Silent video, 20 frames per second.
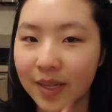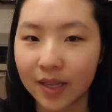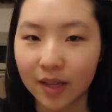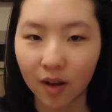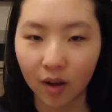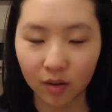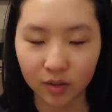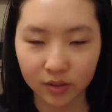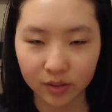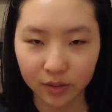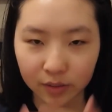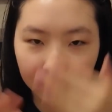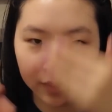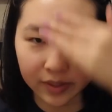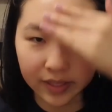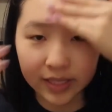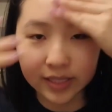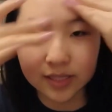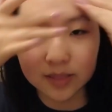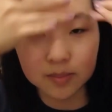Also,
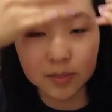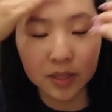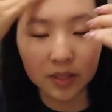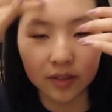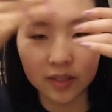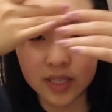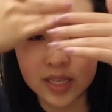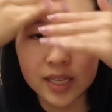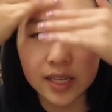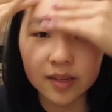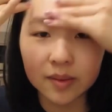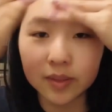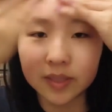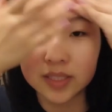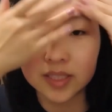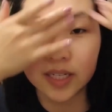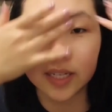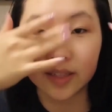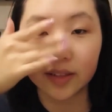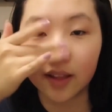it's milky, which
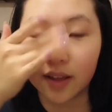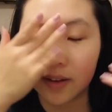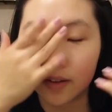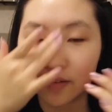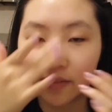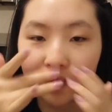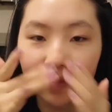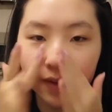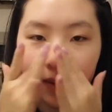I love.